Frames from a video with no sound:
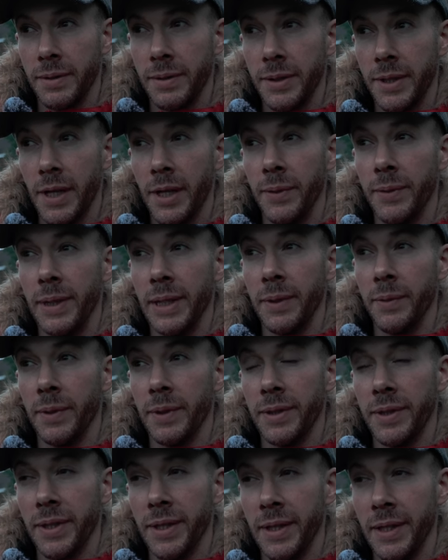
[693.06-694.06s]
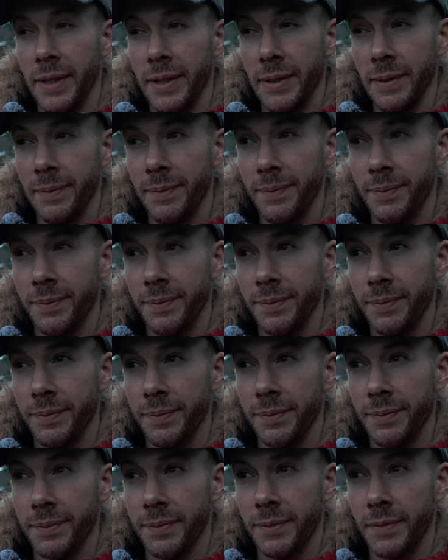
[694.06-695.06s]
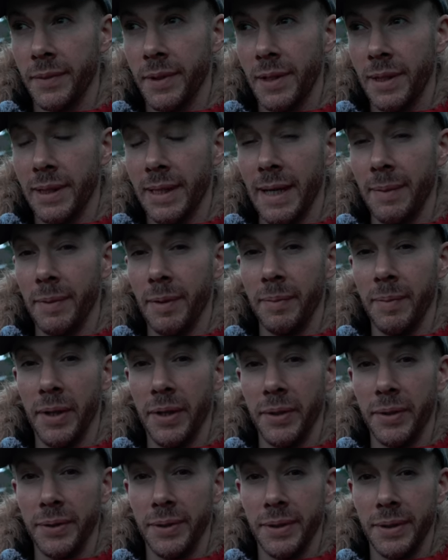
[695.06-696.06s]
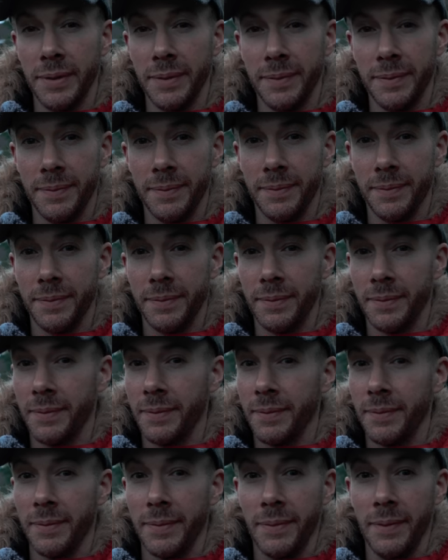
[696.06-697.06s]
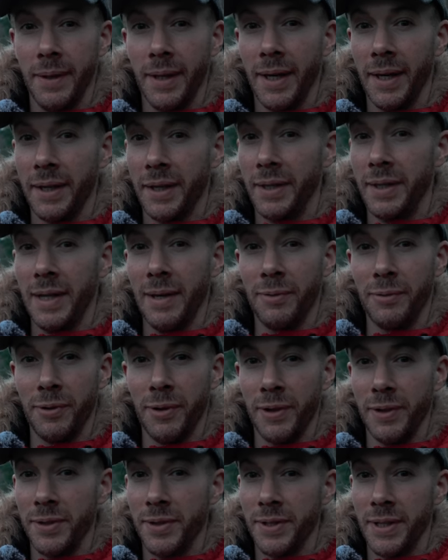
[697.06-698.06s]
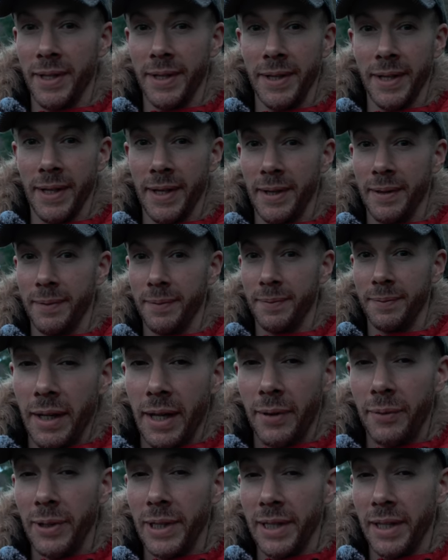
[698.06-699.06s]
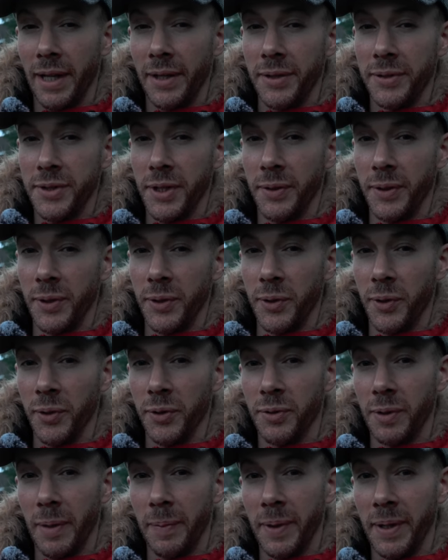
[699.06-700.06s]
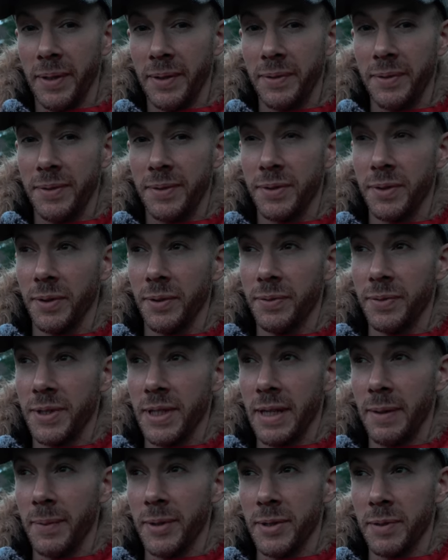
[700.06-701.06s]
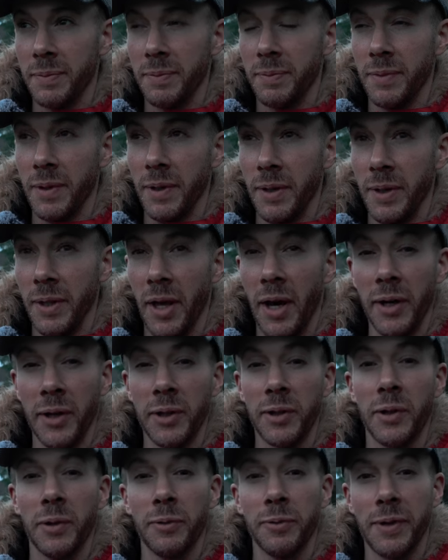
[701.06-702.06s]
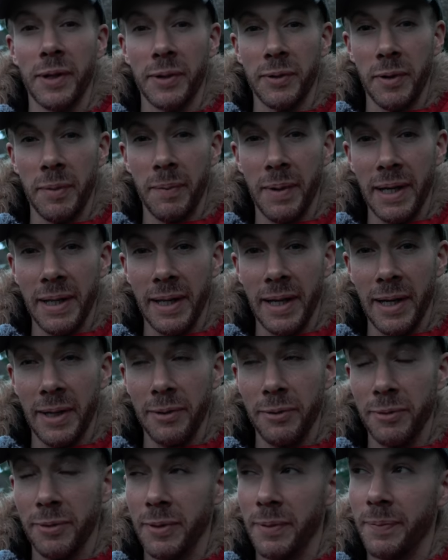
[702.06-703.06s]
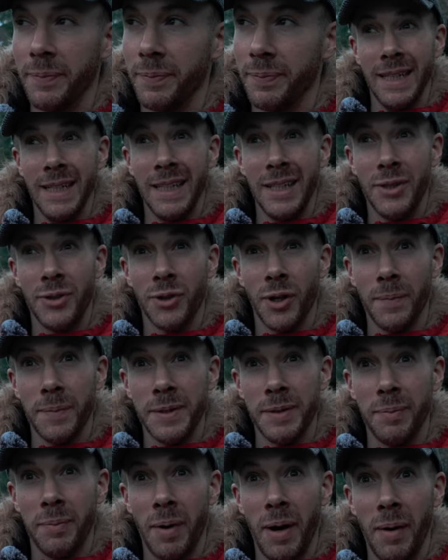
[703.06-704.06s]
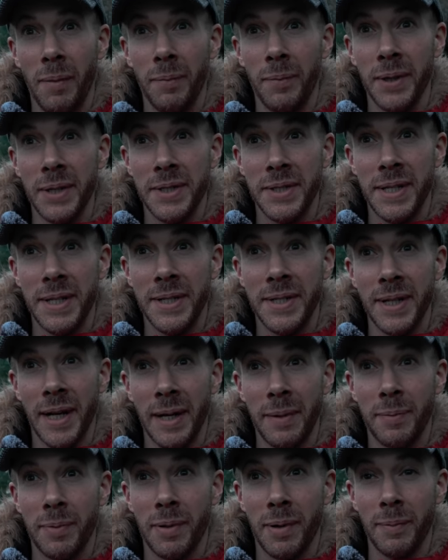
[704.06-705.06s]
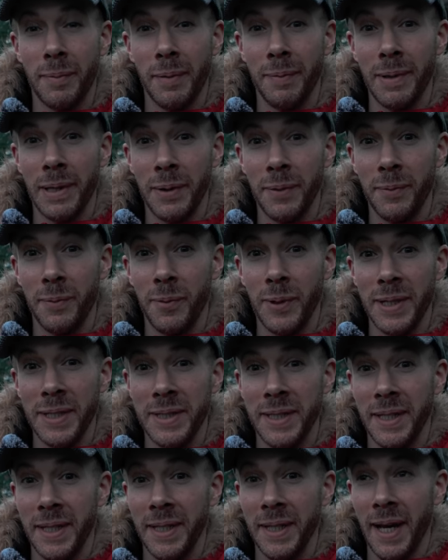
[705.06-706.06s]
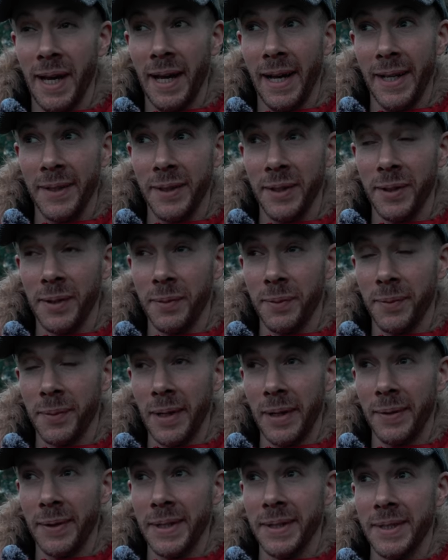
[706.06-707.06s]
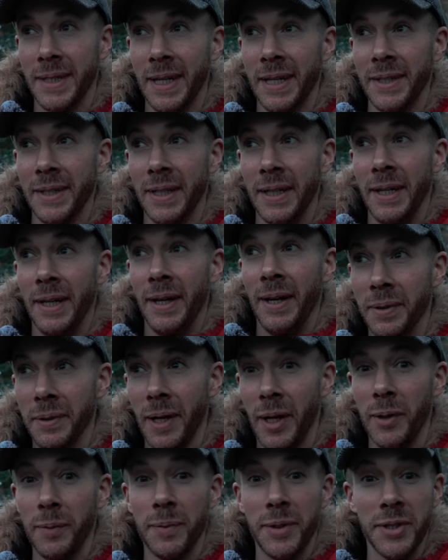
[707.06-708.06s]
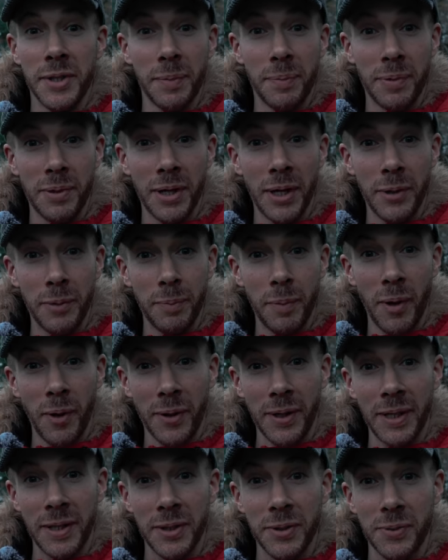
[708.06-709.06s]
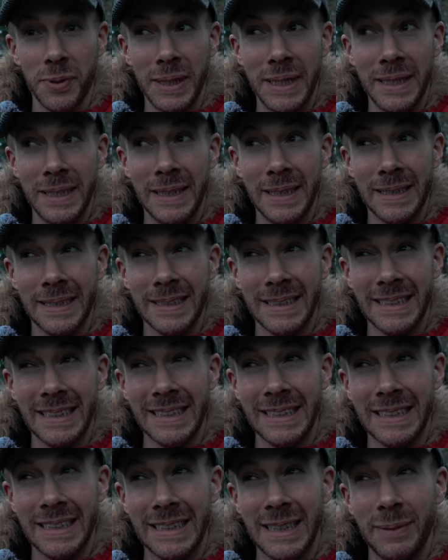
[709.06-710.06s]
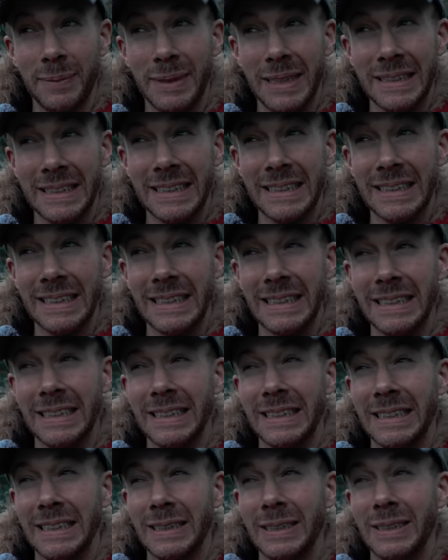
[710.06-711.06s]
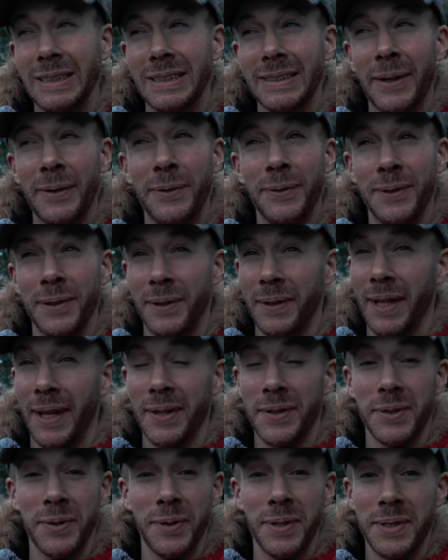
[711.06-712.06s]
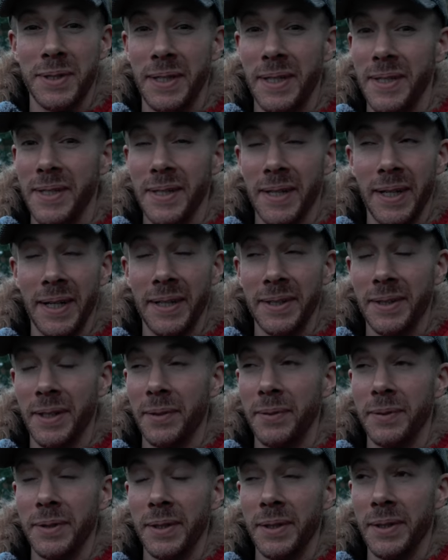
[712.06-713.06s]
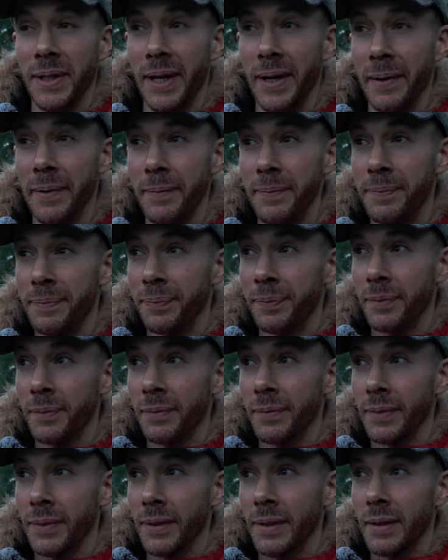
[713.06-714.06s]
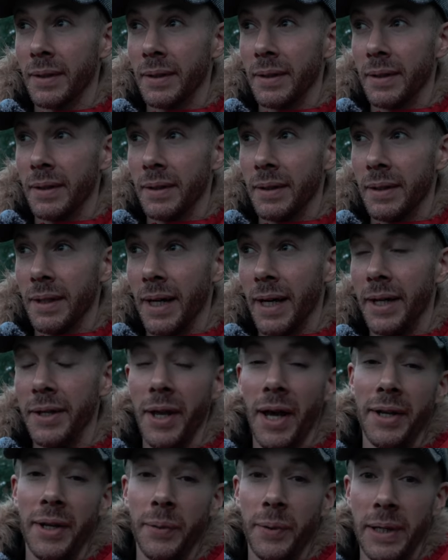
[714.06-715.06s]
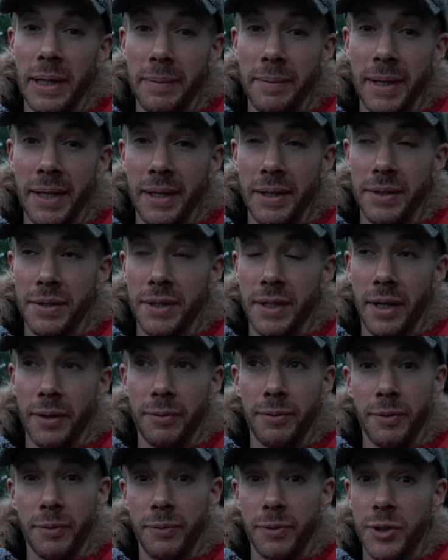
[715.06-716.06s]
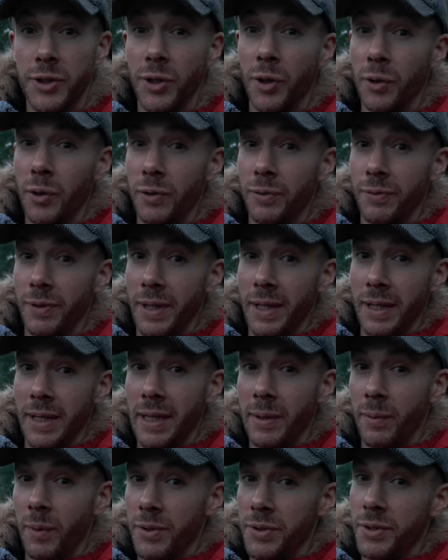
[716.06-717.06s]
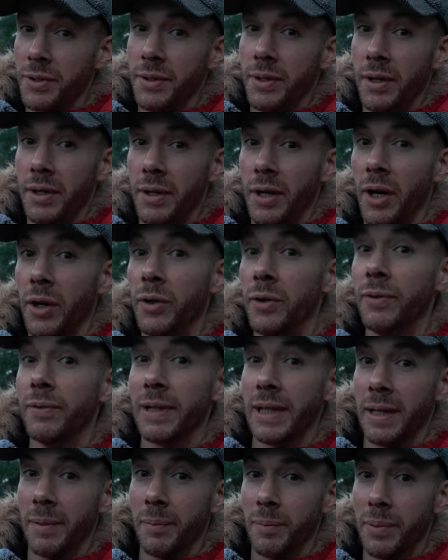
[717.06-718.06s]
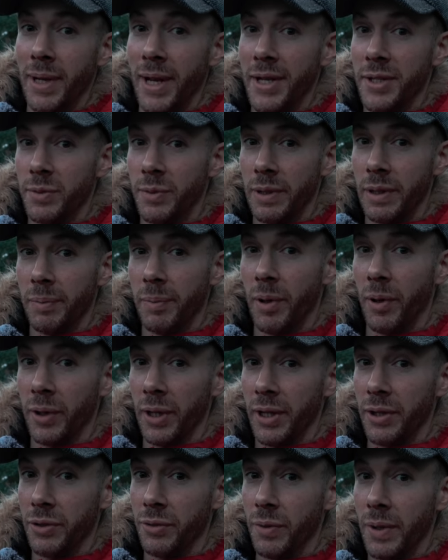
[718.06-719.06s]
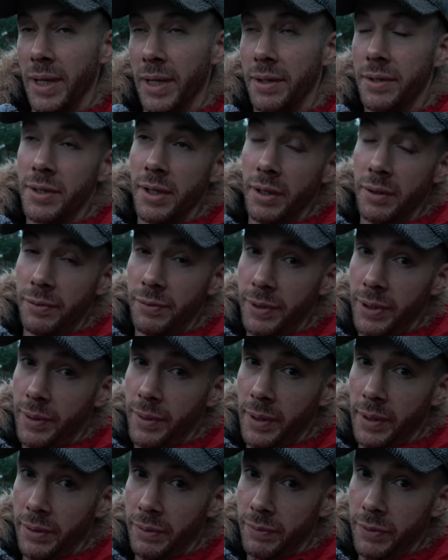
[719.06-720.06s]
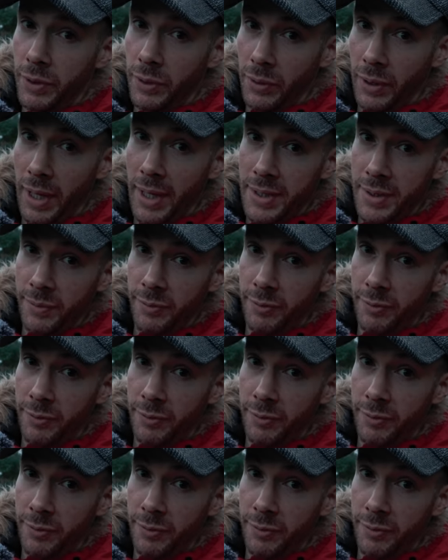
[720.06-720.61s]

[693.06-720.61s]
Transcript: Tony with the glamour mode. I can never unsee that. I really like Tony Northrup. I sort of see him as an uncle figure in my life. And he dropped a bomb, which DJI probably wish he hadn't, where he said, I hope there's a Pro Pocket 3. And I'm like, oh, don't do that to us, DJI, don't do that. And I know what he means, you know, for photography, he wasn't overly impressed with the Pocket 3. So for you, for your guys'